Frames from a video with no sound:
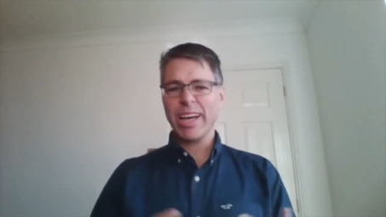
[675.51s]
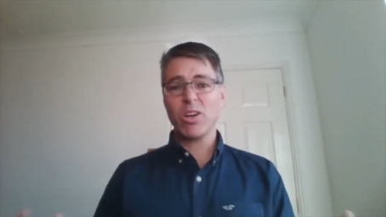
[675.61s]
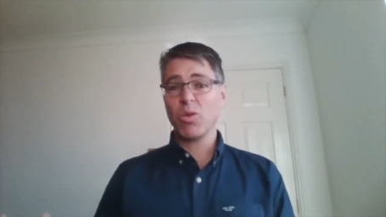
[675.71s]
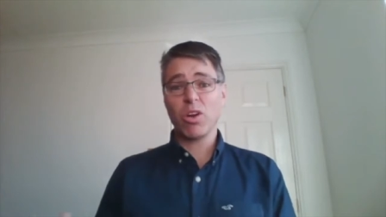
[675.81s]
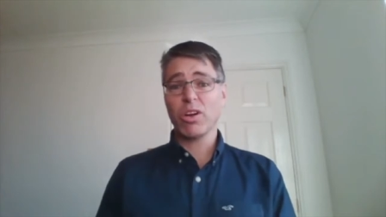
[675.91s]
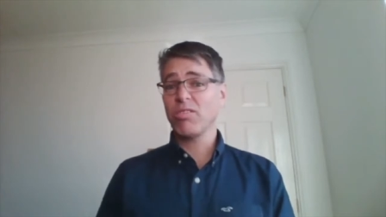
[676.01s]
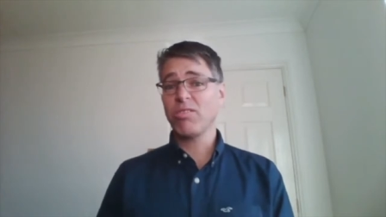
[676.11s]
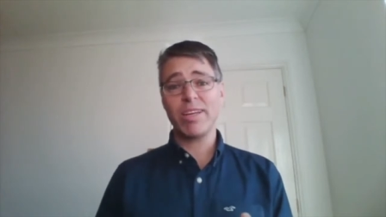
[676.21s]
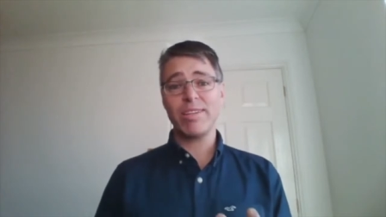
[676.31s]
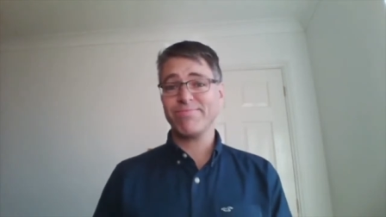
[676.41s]
In all
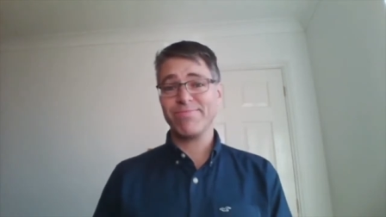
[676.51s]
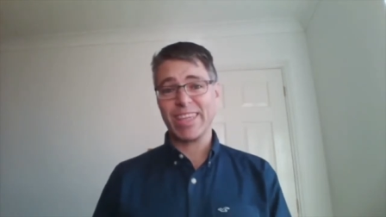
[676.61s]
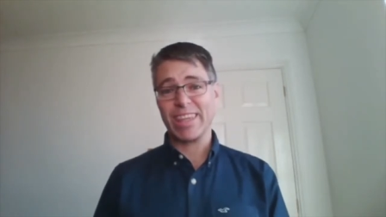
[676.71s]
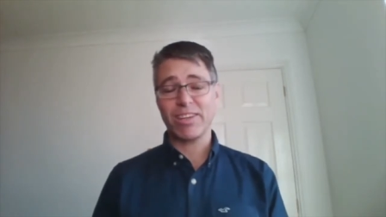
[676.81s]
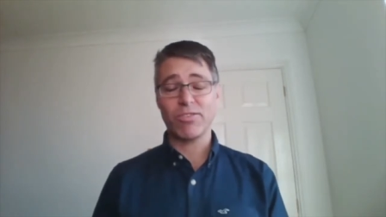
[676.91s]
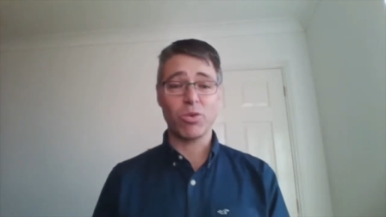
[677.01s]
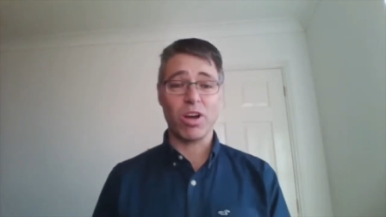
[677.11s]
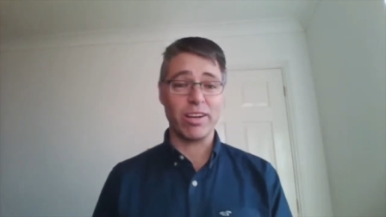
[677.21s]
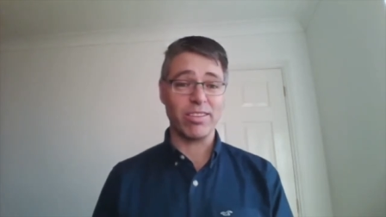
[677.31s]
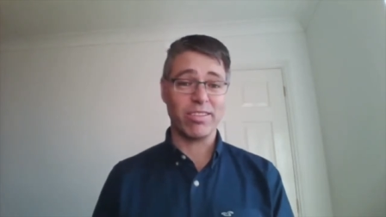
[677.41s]
honesty, they're all
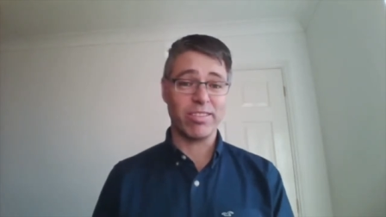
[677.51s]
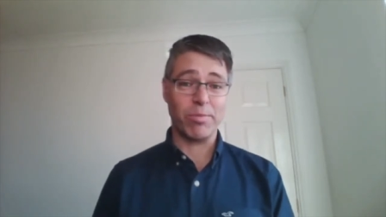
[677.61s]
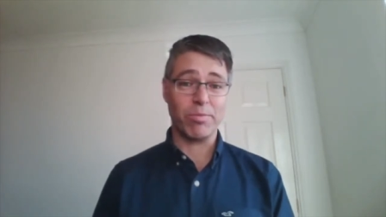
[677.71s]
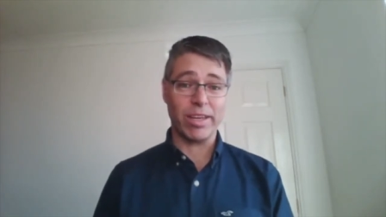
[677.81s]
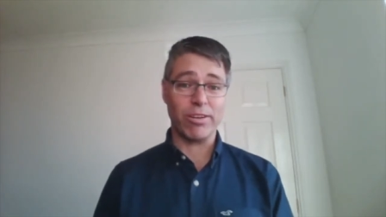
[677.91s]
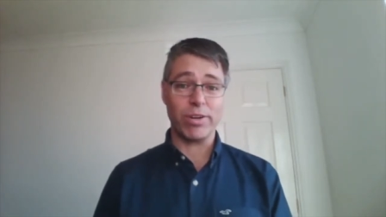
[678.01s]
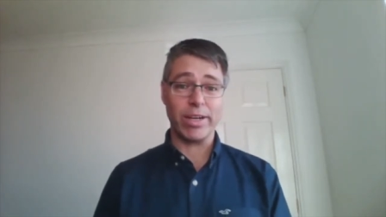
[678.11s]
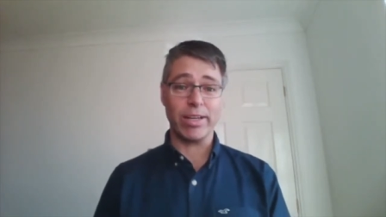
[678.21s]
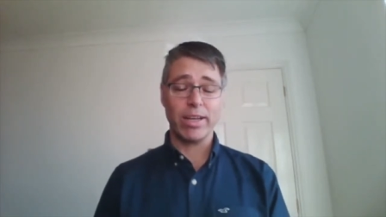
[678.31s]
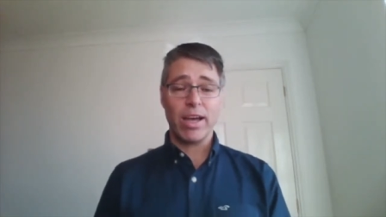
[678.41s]
kind of the same thing,
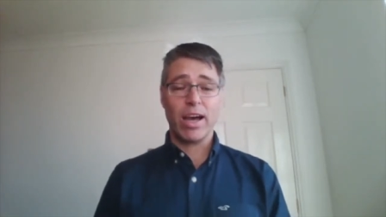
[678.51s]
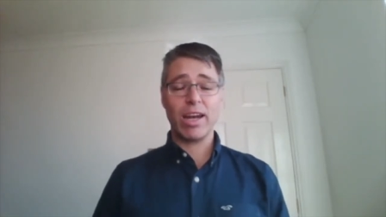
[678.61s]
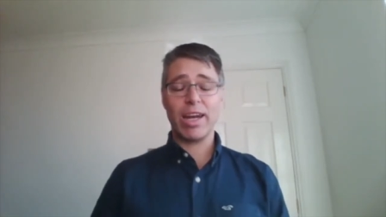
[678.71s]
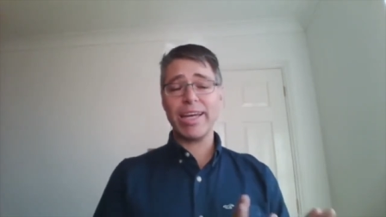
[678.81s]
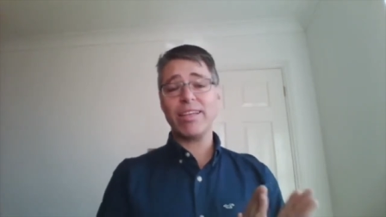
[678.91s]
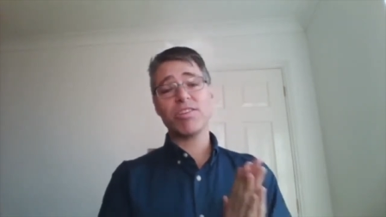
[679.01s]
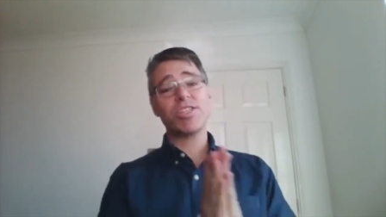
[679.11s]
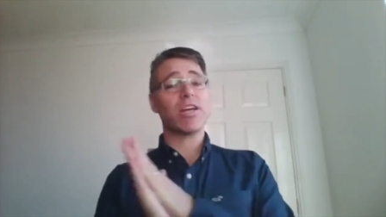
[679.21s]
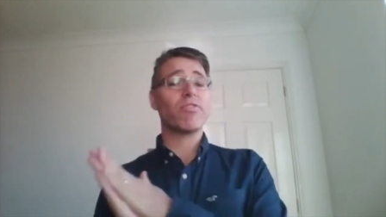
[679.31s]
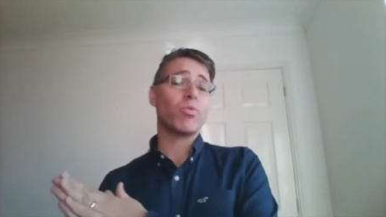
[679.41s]
really. Uh, leans are
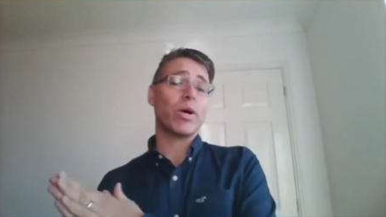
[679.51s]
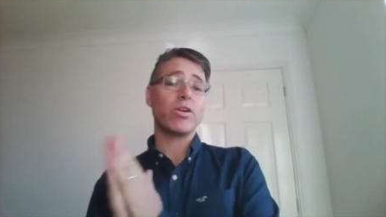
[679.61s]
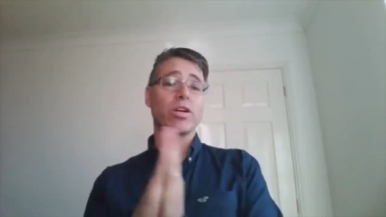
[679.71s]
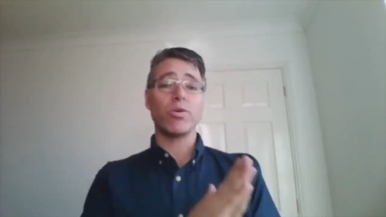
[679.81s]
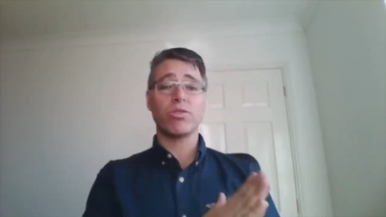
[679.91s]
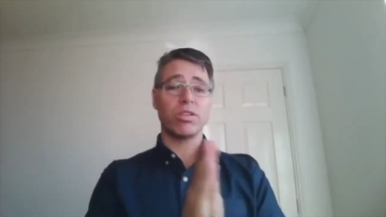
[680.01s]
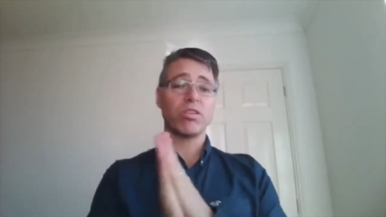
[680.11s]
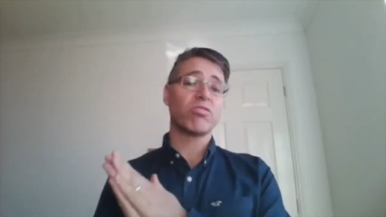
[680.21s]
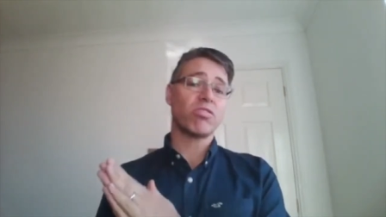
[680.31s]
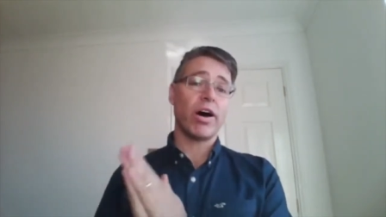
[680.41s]
generally where you go to the
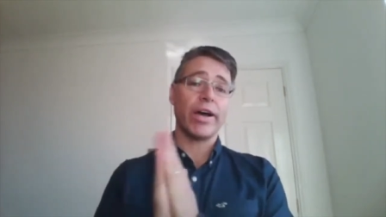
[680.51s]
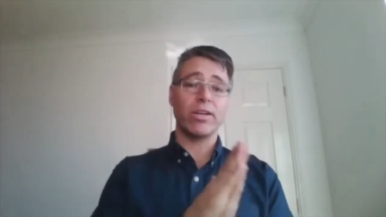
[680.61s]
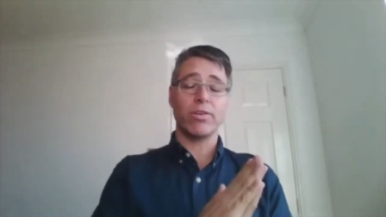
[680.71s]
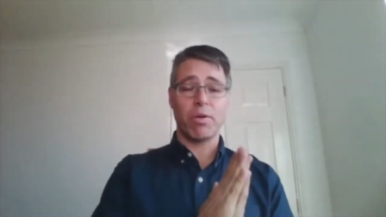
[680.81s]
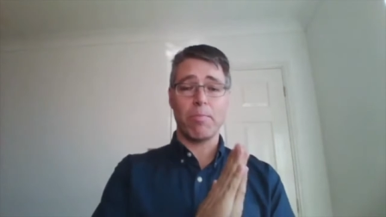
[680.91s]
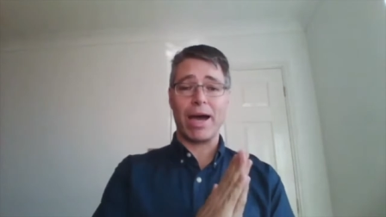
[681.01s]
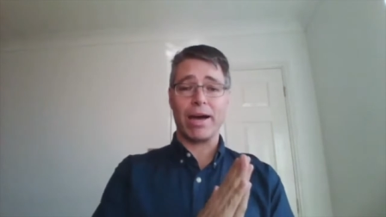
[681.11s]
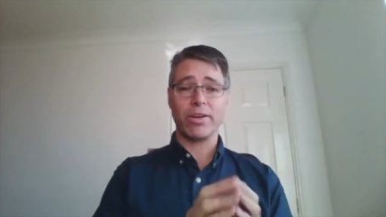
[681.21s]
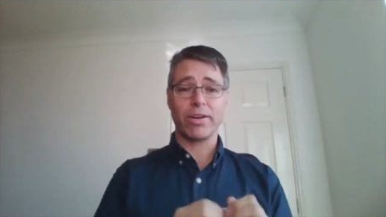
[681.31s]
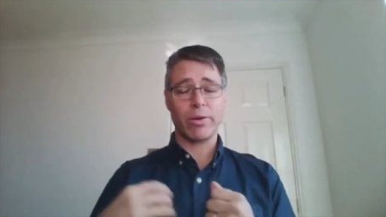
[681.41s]
side of the
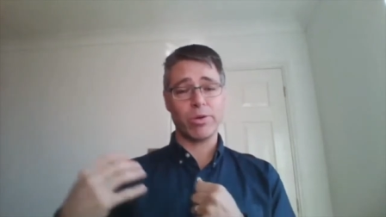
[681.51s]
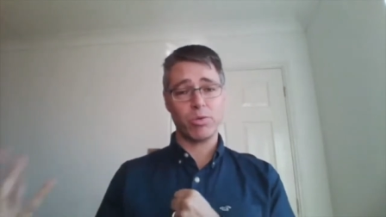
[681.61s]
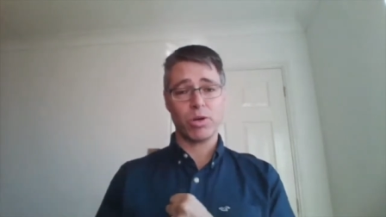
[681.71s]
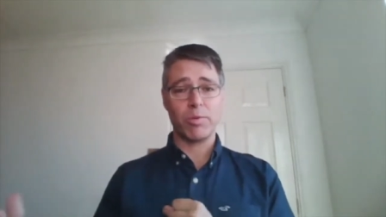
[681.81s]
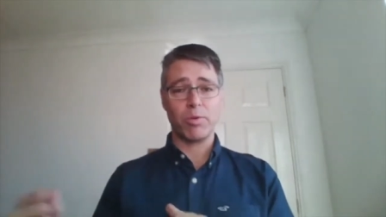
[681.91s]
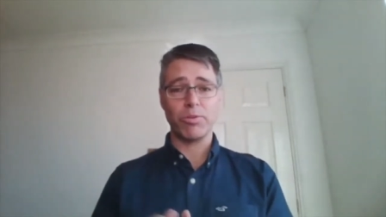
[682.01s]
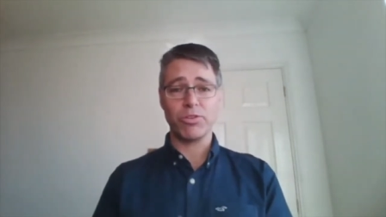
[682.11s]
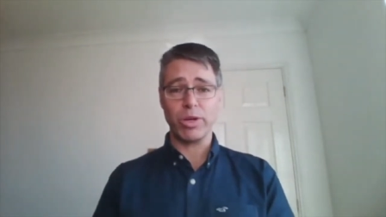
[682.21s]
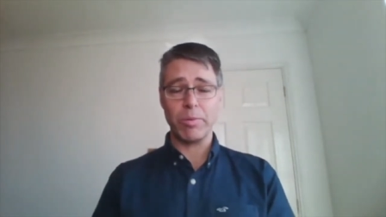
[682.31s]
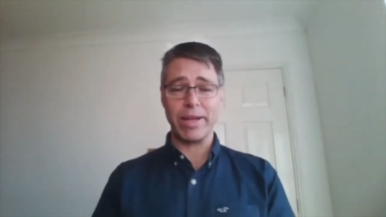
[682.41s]
man, okay, which we'll come on
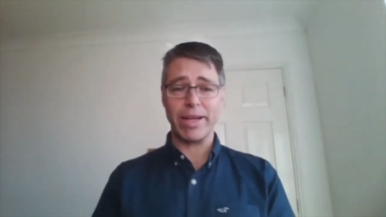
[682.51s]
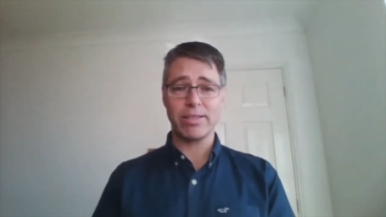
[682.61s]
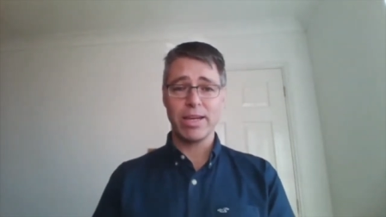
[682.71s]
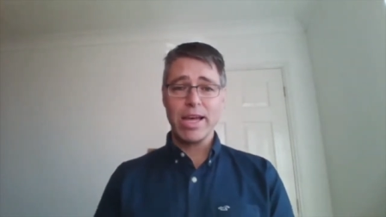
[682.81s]
to in a minute.